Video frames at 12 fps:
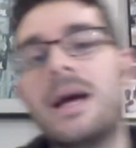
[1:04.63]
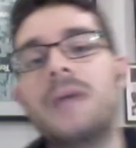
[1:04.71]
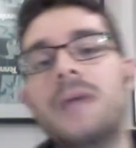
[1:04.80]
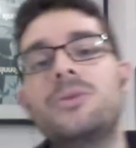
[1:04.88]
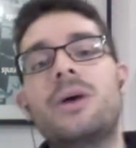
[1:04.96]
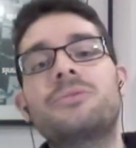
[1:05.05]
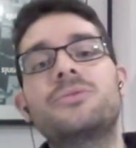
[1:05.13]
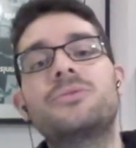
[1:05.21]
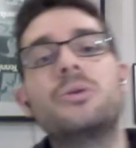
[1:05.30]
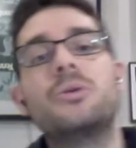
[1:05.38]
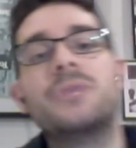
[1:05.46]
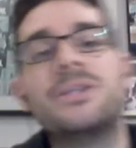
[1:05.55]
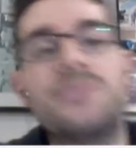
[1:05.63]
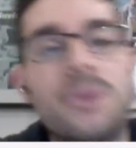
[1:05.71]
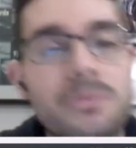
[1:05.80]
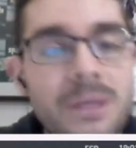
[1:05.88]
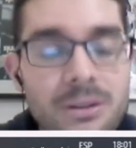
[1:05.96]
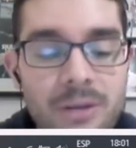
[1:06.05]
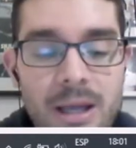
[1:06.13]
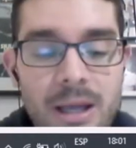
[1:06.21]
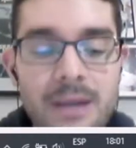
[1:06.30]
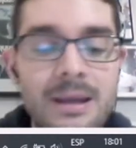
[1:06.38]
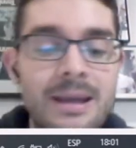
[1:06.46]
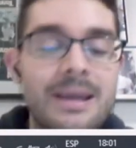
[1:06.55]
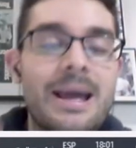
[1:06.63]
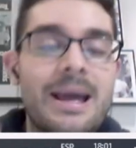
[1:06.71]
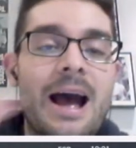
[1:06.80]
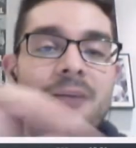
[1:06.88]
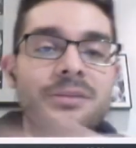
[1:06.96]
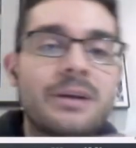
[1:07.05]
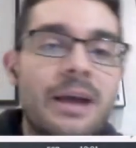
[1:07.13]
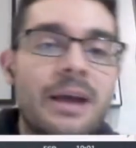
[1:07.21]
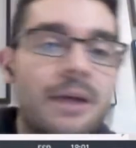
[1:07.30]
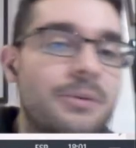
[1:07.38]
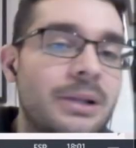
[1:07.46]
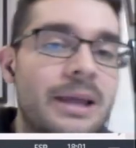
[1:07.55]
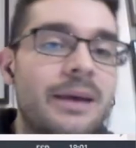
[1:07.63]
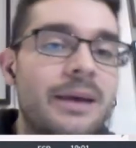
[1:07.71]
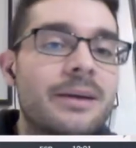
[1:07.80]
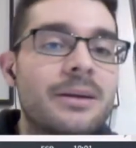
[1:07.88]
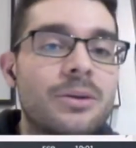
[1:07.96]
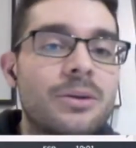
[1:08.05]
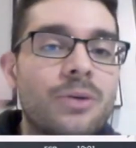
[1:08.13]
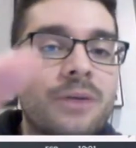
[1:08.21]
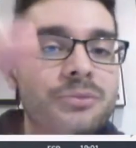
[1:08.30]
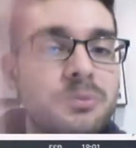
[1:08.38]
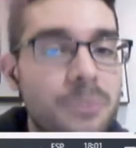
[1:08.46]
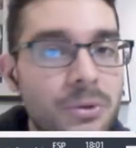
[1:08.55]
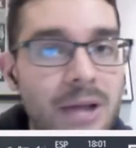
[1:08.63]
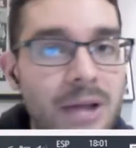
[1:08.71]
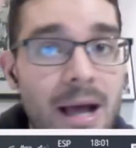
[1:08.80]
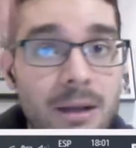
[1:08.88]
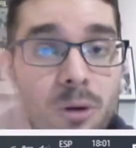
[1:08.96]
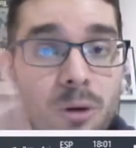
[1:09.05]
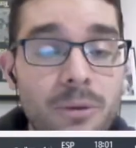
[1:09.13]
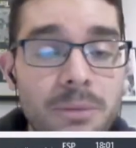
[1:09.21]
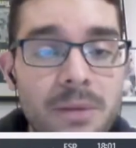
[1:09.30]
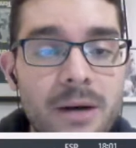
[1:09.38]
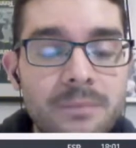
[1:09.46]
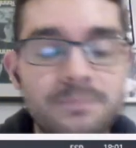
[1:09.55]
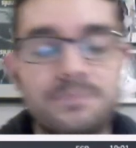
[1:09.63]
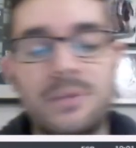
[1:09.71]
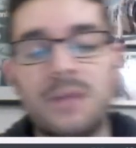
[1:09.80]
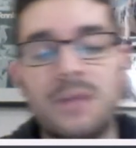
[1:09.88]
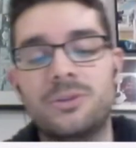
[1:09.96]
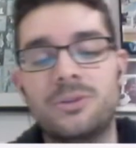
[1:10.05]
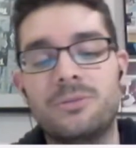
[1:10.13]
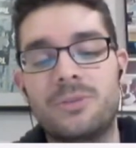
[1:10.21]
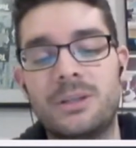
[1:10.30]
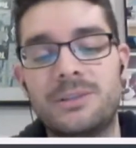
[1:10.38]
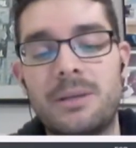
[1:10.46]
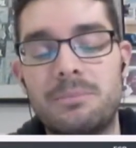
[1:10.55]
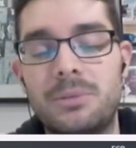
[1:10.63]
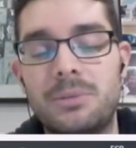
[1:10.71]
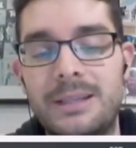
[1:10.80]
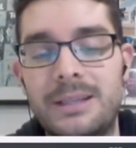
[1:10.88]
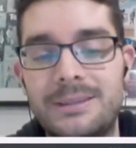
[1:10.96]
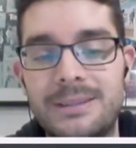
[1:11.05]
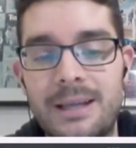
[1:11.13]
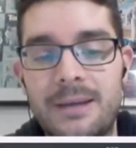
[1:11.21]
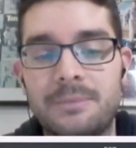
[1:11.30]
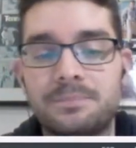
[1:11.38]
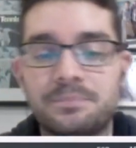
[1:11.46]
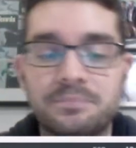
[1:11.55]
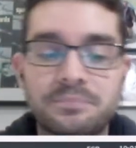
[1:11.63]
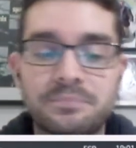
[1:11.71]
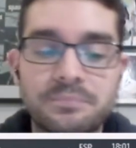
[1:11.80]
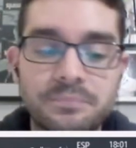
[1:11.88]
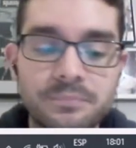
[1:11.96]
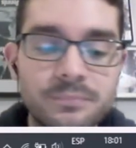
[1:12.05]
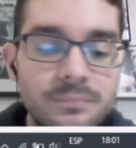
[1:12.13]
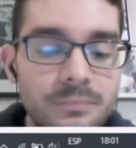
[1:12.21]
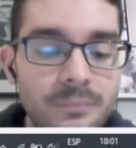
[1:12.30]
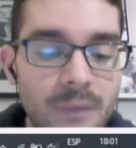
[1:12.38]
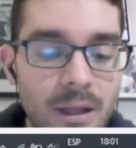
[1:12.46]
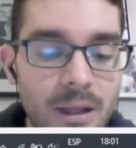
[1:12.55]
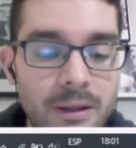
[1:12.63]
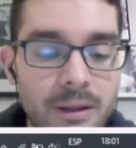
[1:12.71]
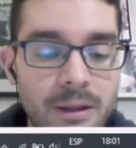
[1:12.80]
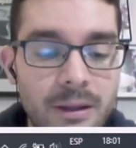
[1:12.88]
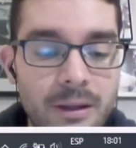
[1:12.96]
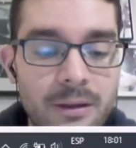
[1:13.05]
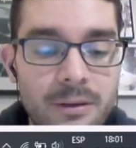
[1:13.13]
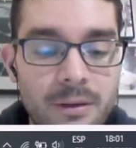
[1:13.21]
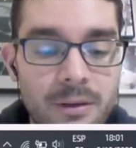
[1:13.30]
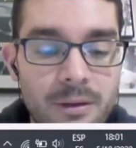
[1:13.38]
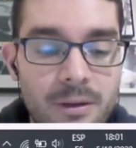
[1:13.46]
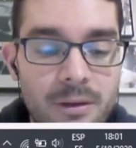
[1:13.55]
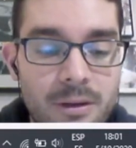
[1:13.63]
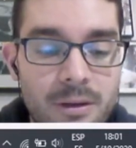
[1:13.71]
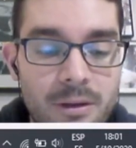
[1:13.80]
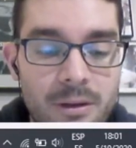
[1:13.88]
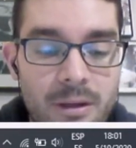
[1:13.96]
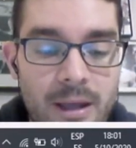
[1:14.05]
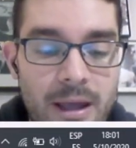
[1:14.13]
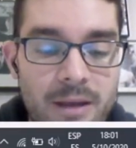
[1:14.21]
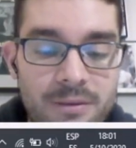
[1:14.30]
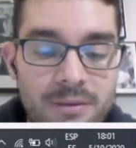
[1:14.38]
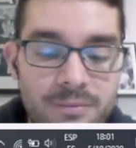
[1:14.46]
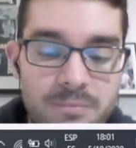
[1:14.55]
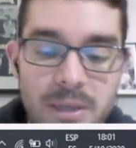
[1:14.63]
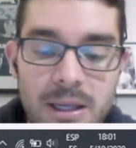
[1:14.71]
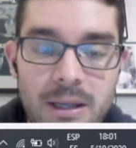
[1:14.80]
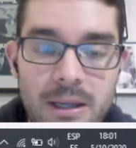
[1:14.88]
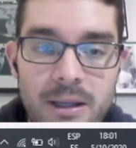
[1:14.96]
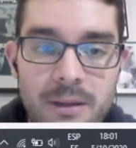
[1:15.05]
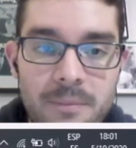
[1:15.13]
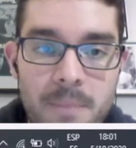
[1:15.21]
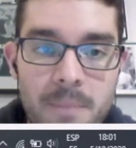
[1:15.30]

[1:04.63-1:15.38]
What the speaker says: and you have to follow this format. Okay, after every letter, you have to put a lower bar. So for example, let's say FB